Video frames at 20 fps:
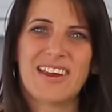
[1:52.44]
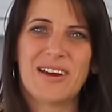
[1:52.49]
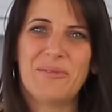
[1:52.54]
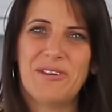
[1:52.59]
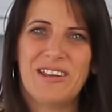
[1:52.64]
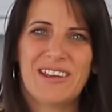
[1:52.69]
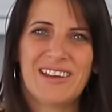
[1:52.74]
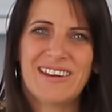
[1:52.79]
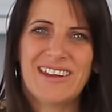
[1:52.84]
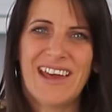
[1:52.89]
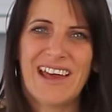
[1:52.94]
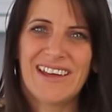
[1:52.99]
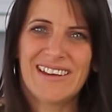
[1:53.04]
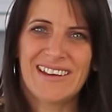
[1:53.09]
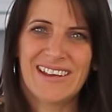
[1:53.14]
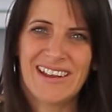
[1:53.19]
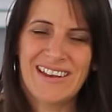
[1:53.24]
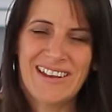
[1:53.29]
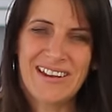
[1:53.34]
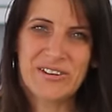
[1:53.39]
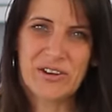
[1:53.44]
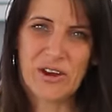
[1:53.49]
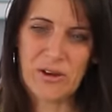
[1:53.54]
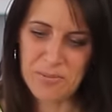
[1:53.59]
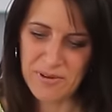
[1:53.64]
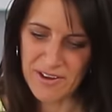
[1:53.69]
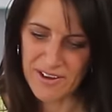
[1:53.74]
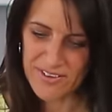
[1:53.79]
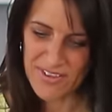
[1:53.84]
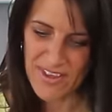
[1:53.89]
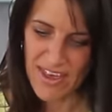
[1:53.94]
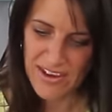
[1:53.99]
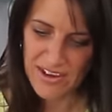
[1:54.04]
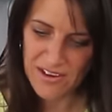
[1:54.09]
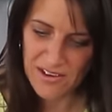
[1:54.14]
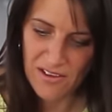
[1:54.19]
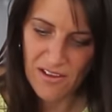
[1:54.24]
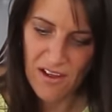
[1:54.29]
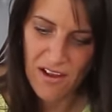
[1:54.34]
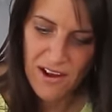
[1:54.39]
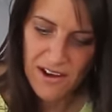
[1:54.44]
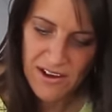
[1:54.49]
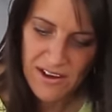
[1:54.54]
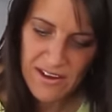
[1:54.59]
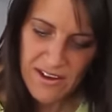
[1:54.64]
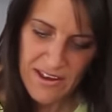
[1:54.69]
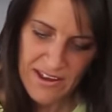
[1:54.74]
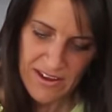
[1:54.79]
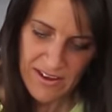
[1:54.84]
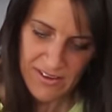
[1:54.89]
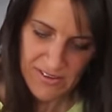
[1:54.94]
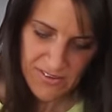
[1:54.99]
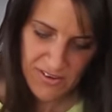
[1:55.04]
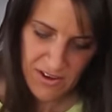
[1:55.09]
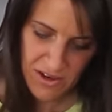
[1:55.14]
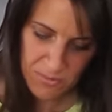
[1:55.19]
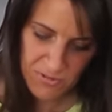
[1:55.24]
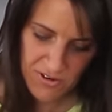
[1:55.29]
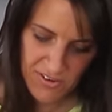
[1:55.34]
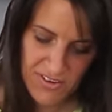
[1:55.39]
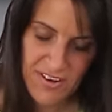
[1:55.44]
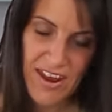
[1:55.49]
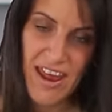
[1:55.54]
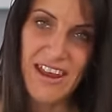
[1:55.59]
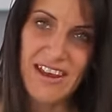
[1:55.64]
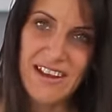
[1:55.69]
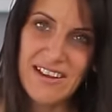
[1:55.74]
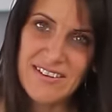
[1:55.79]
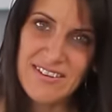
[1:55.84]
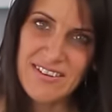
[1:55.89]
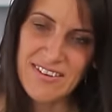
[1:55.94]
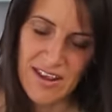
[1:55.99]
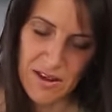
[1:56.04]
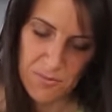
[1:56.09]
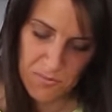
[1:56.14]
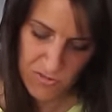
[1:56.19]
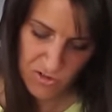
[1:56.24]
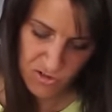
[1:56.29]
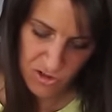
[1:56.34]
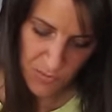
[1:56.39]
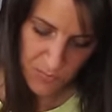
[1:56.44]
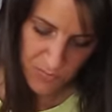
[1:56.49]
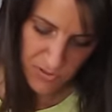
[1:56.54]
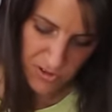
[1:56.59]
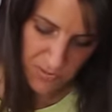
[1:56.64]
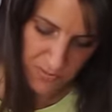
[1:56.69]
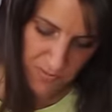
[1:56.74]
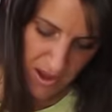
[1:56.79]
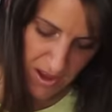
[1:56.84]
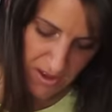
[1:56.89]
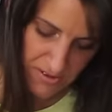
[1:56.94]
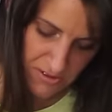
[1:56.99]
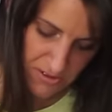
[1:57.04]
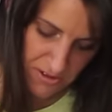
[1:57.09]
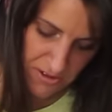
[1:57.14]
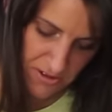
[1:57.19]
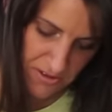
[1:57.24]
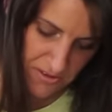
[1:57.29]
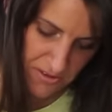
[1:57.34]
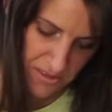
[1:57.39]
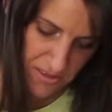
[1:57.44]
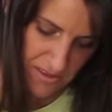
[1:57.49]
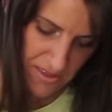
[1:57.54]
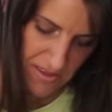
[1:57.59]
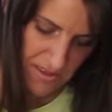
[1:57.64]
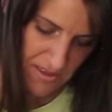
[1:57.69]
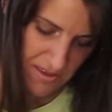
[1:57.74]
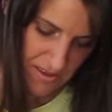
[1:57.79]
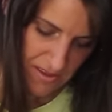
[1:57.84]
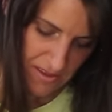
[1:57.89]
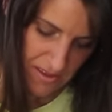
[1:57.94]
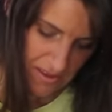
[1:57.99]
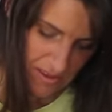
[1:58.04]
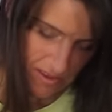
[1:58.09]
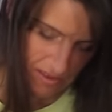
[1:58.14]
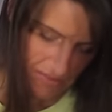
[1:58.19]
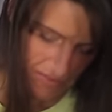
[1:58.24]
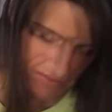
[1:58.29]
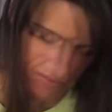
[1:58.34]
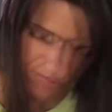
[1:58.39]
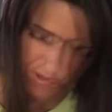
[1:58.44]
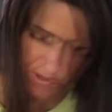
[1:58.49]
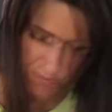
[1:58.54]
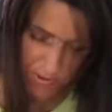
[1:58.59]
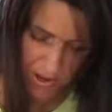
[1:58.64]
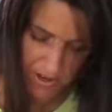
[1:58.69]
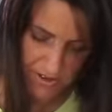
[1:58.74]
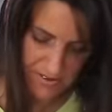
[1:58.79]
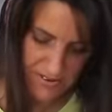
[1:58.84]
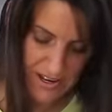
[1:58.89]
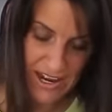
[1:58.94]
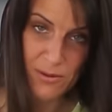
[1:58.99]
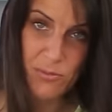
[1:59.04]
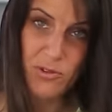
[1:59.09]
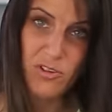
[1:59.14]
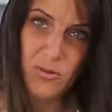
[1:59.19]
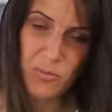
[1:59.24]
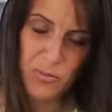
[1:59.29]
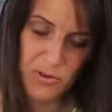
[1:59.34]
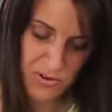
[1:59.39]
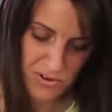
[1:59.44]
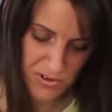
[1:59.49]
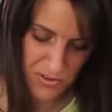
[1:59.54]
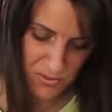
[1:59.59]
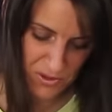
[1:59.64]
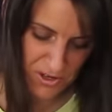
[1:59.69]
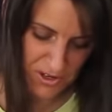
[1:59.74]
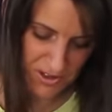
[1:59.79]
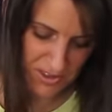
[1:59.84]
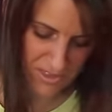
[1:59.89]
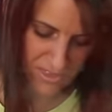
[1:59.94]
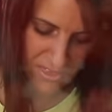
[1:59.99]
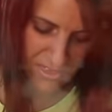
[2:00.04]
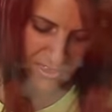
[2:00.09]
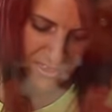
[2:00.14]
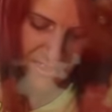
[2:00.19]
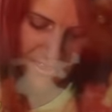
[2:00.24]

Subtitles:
up, you can add any toppings that you like. So I'm just adding some chopped tomato, about a tablespoon's worth.